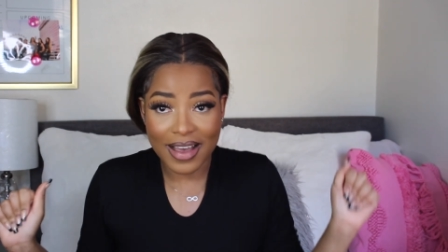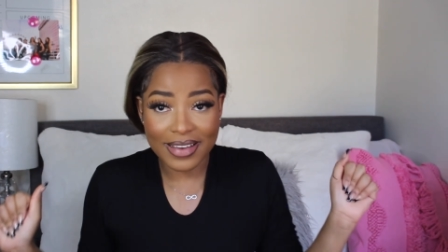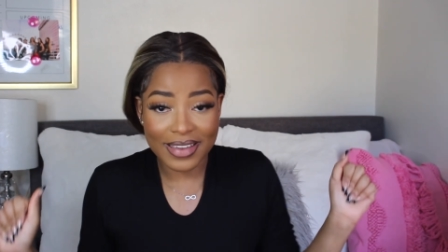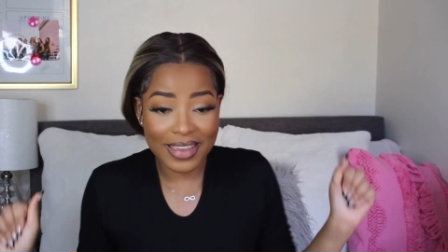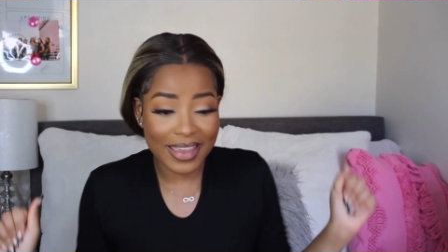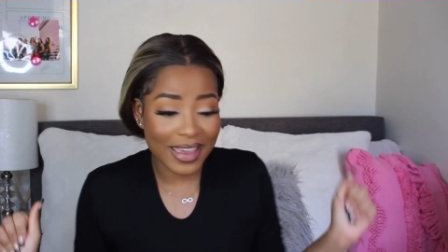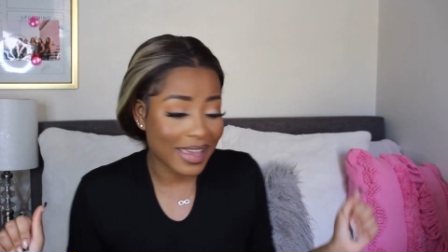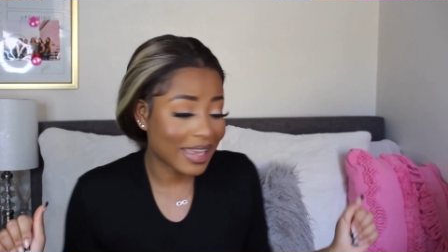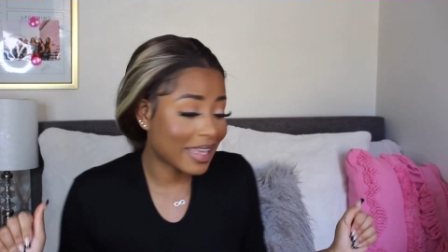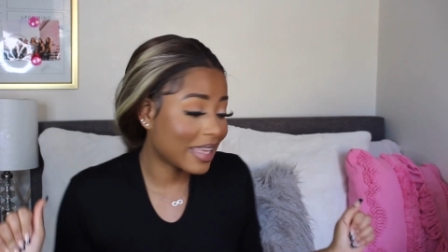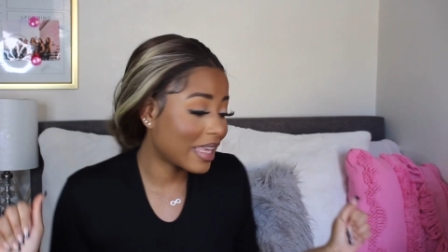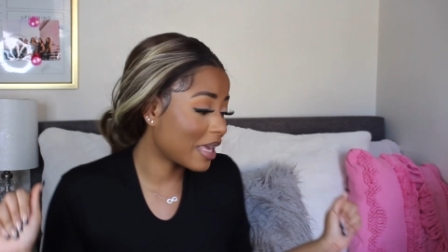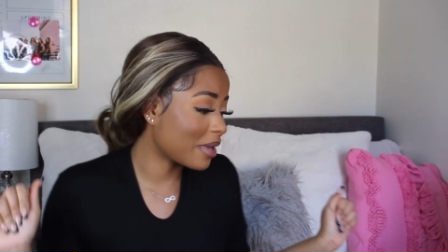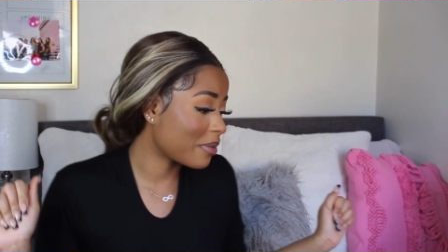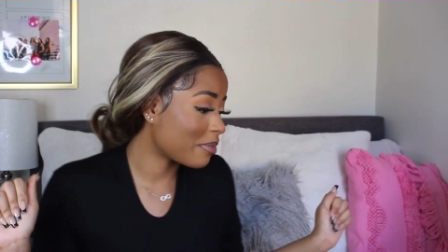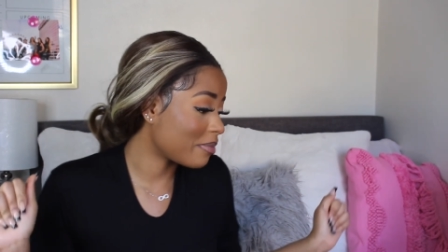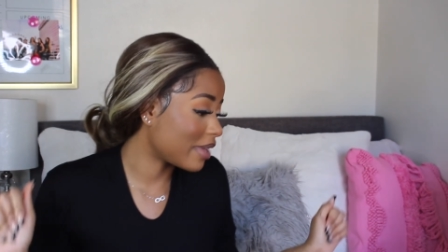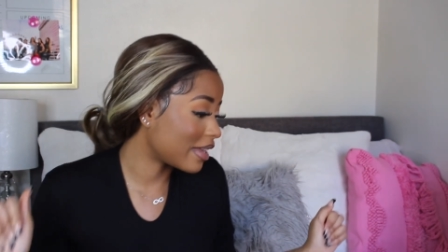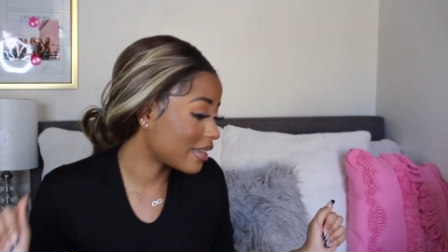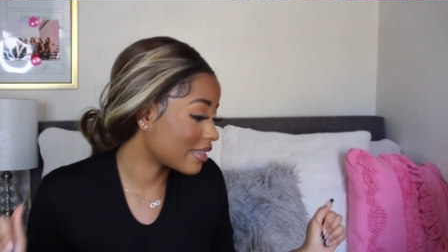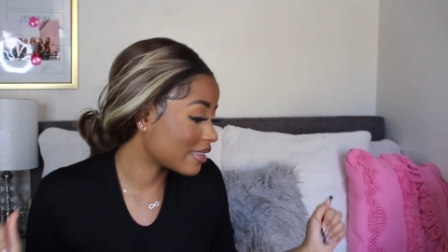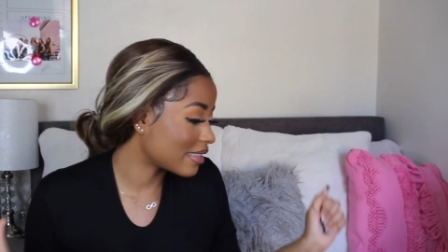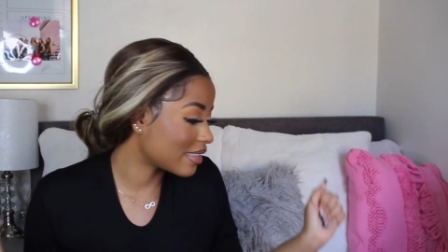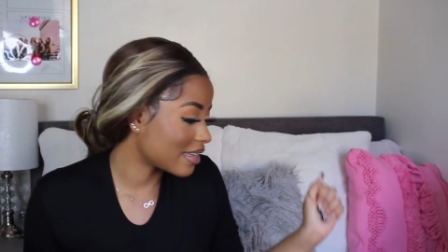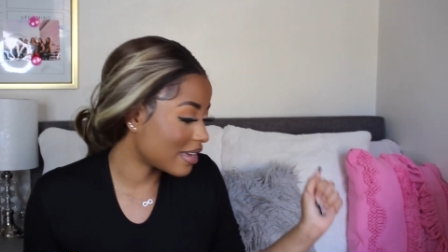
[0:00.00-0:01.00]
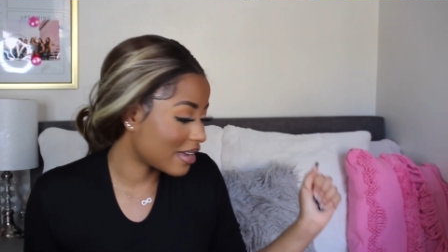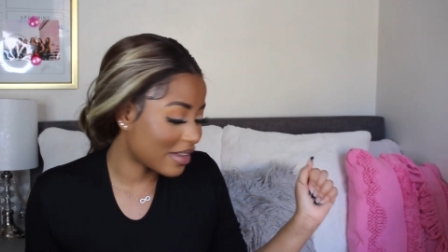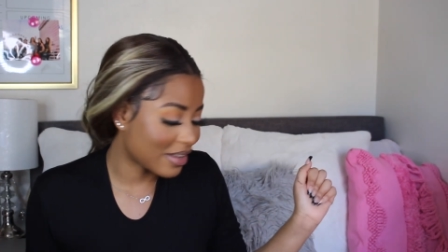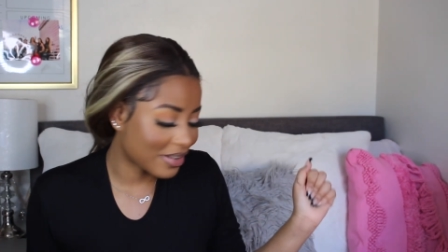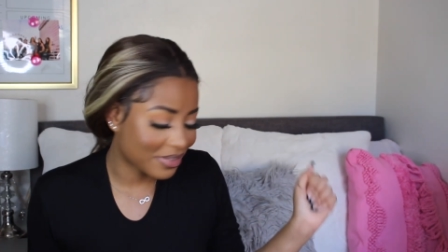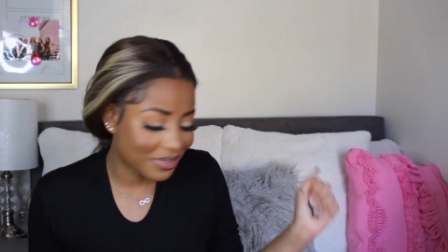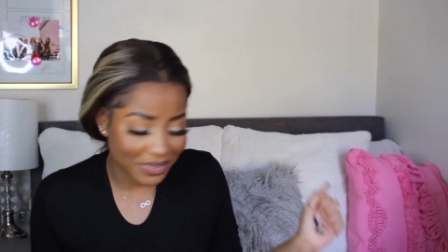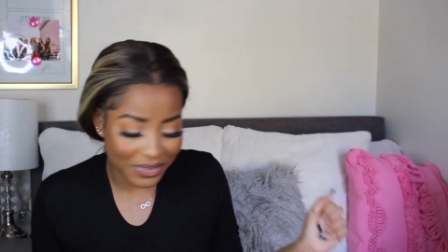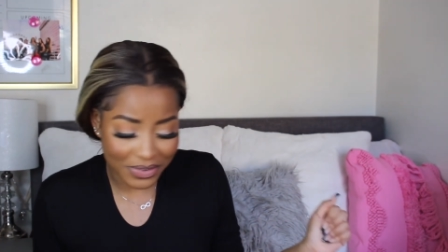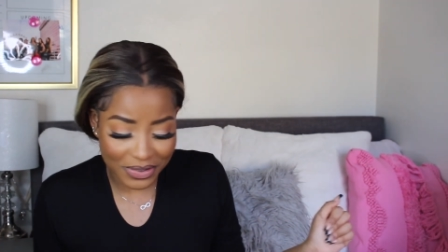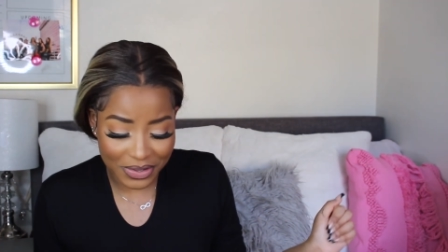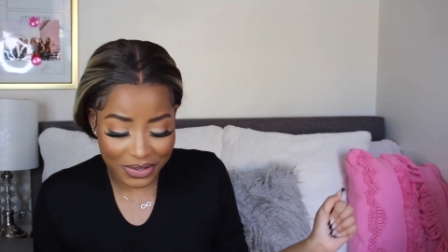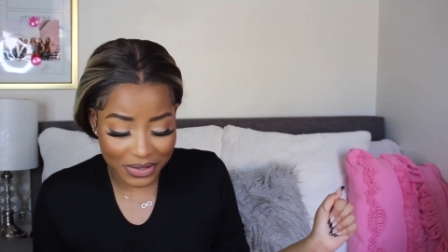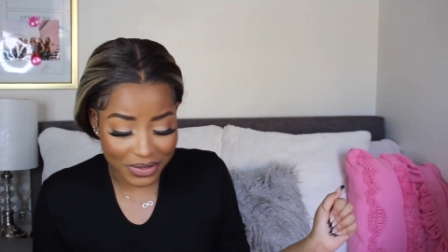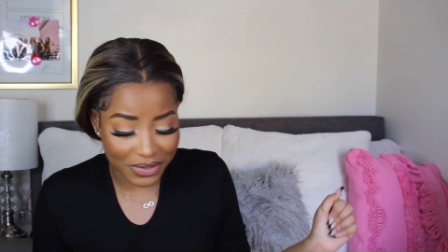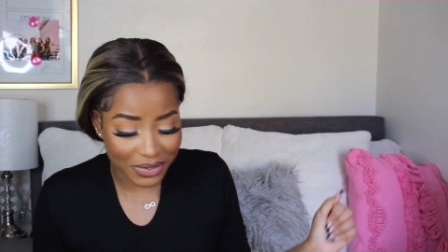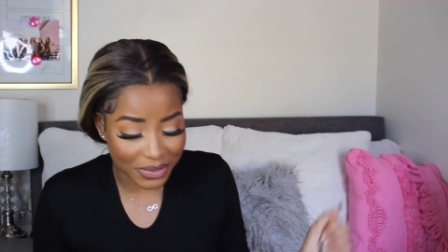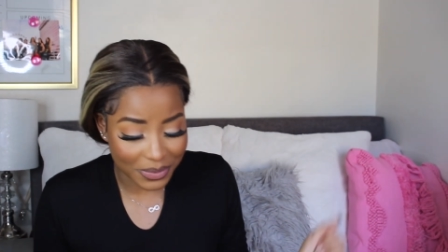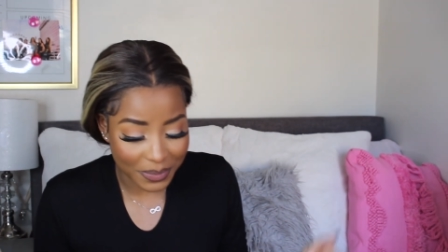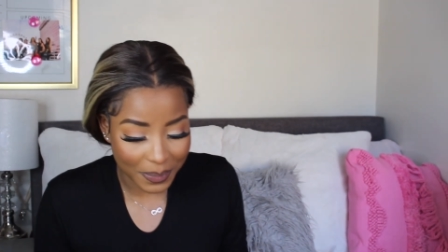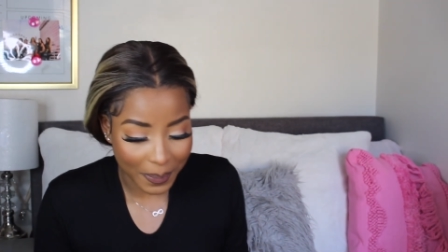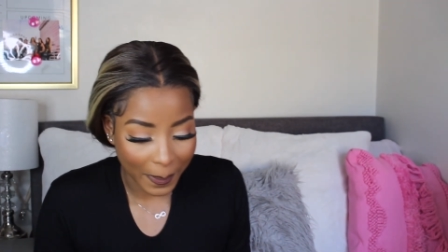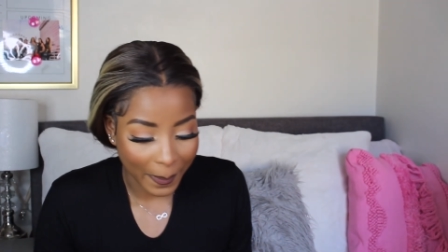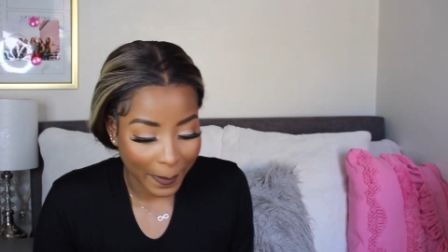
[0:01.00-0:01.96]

i can't kill myself oh